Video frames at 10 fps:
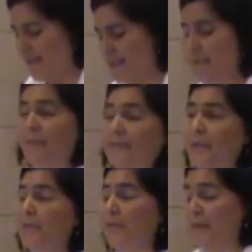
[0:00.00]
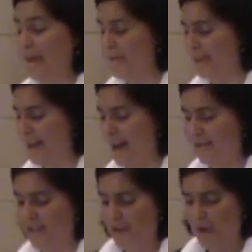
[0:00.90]
Some of you will remember
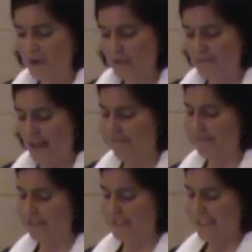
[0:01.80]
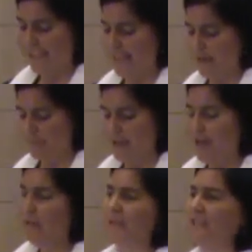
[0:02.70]
how the goal of that first
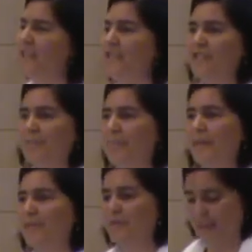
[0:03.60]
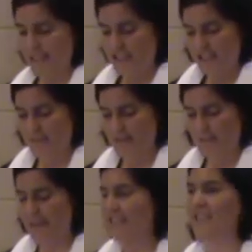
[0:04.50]
camp was to just build friendships
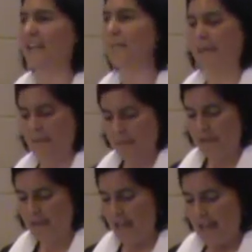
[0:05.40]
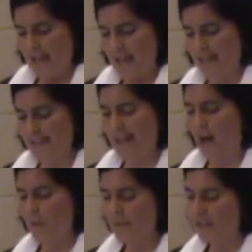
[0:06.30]
with the Czech people and
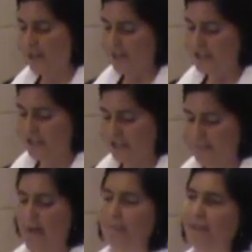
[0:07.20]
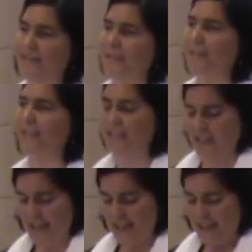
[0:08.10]
help the non-church members in
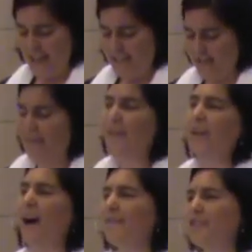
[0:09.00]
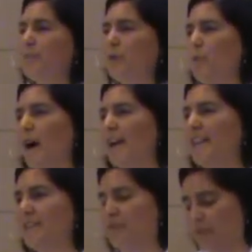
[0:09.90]
Polichka to feel comfortable
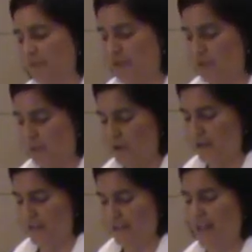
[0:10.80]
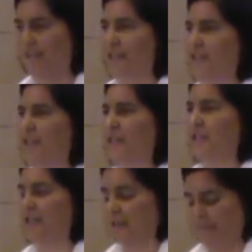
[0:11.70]
walking through the doors of the
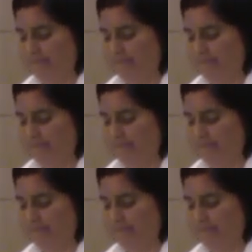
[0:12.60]
church.